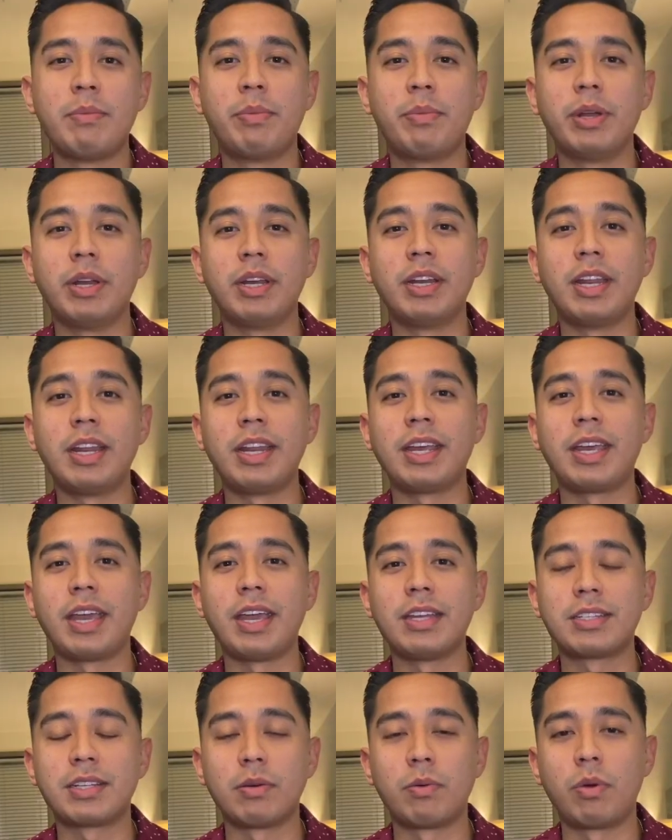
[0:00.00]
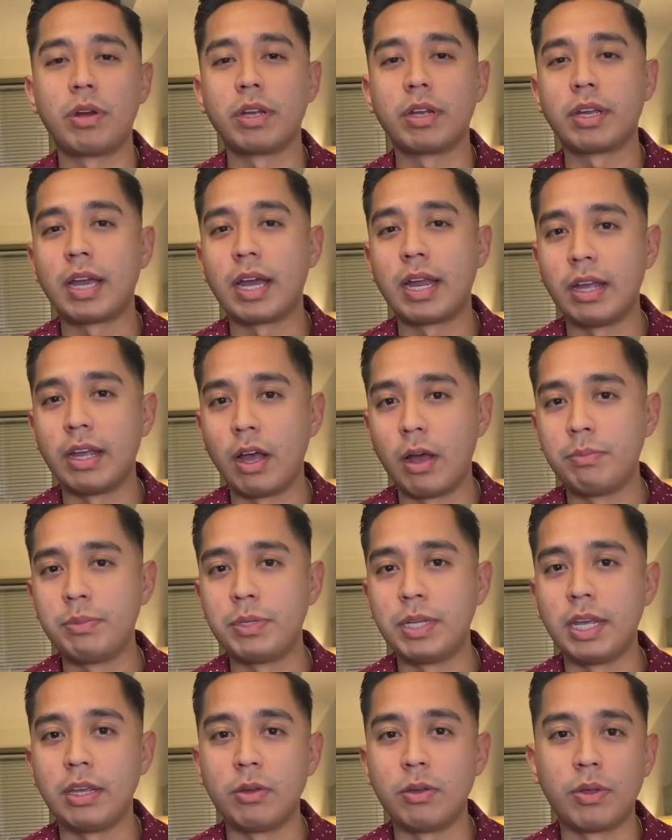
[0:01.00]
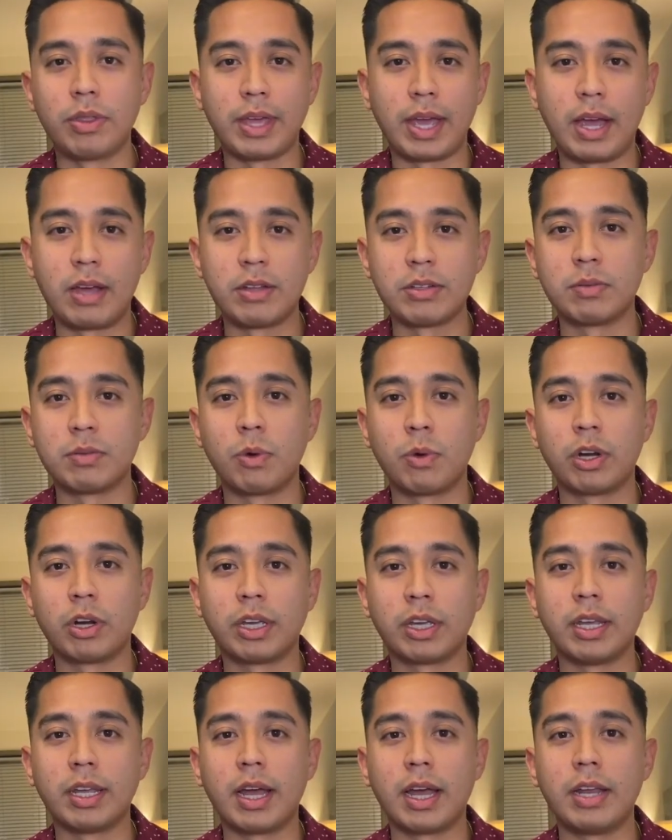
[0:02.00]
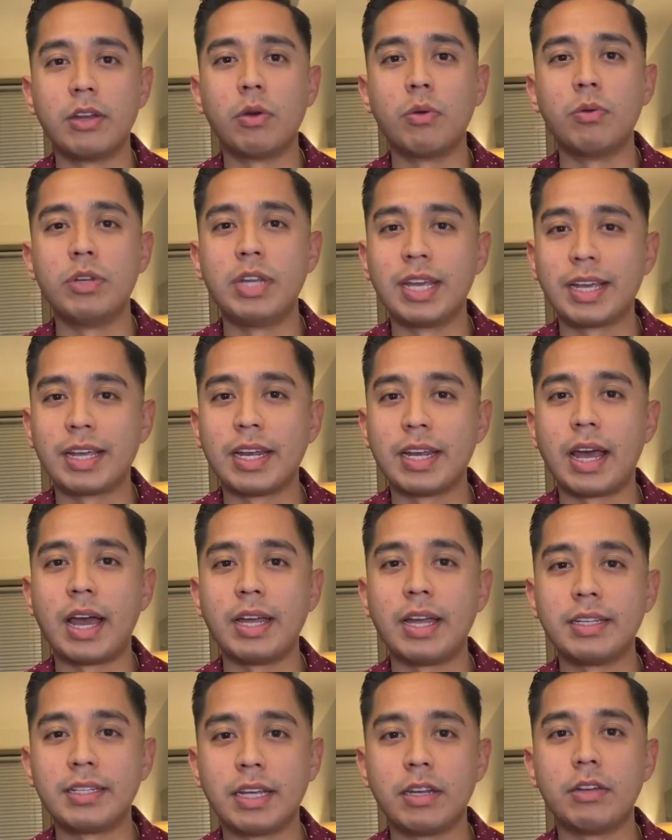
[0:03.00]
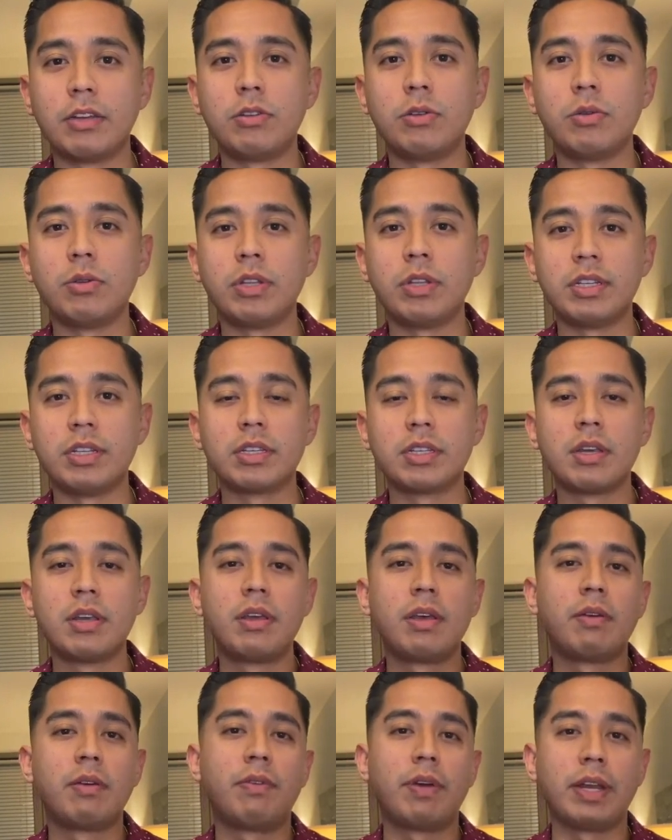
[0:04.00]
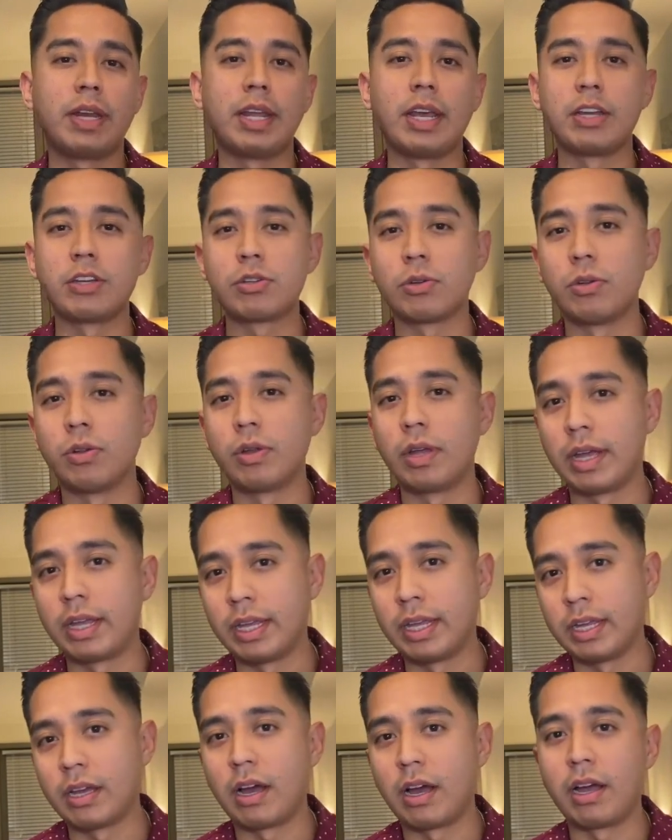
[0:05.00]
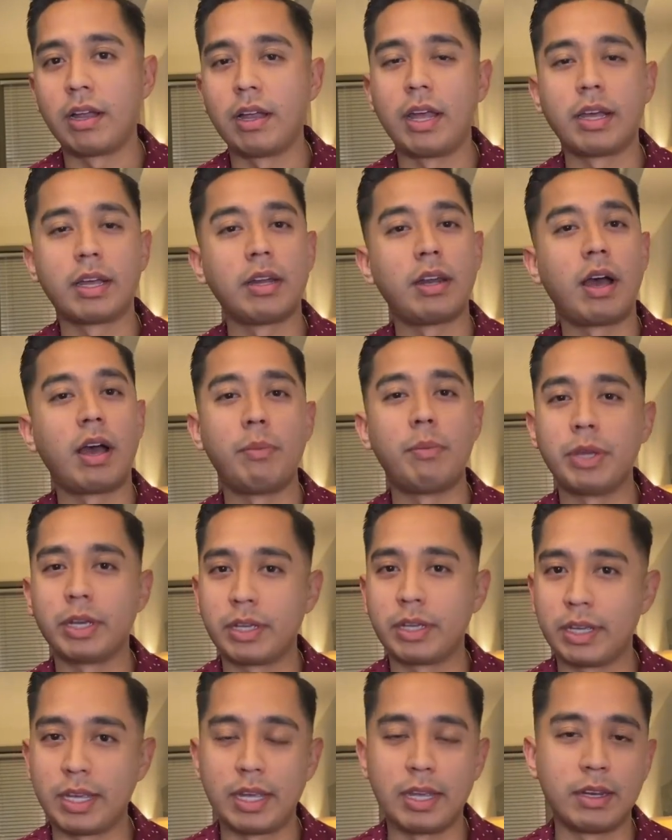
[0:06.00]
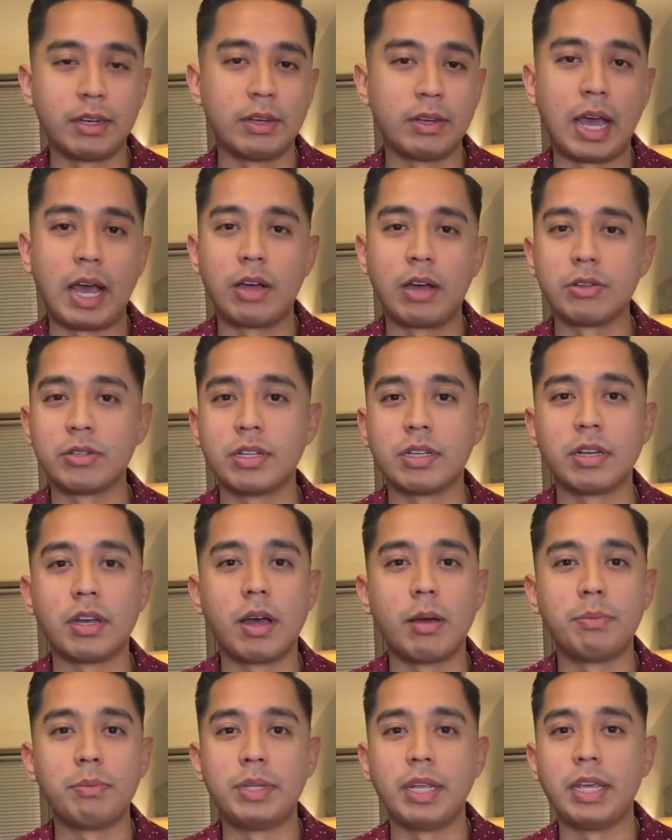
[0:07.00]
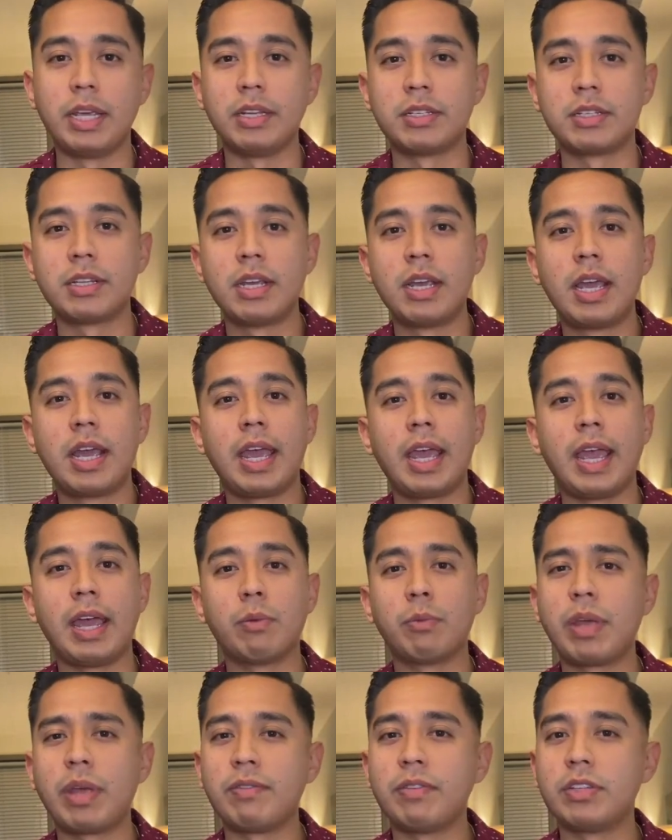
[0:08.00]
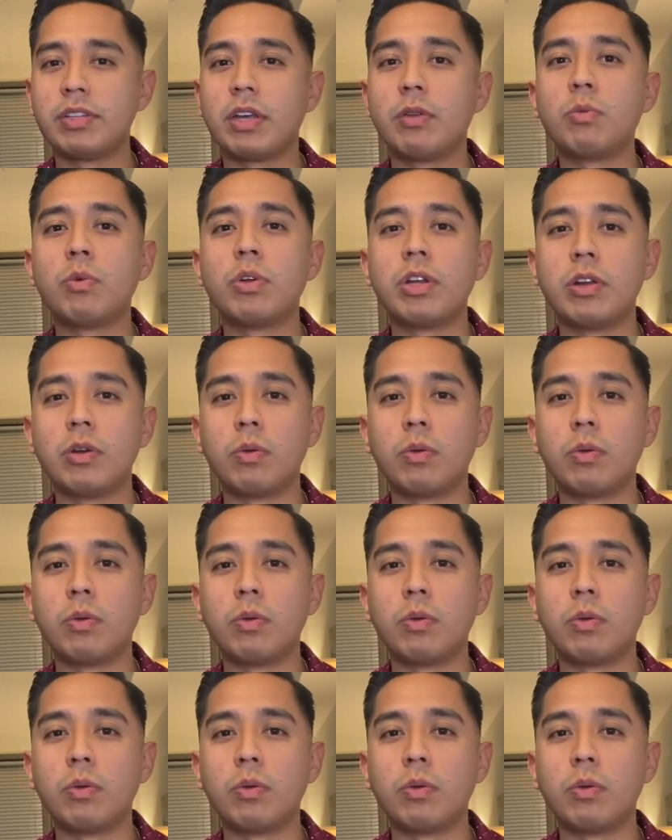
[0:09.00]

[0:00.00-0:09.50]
But in any case, I want to kind of update you on the housing market. I know Nick and I tend to do these financial, economic, and housing updates. And we haven't done one in a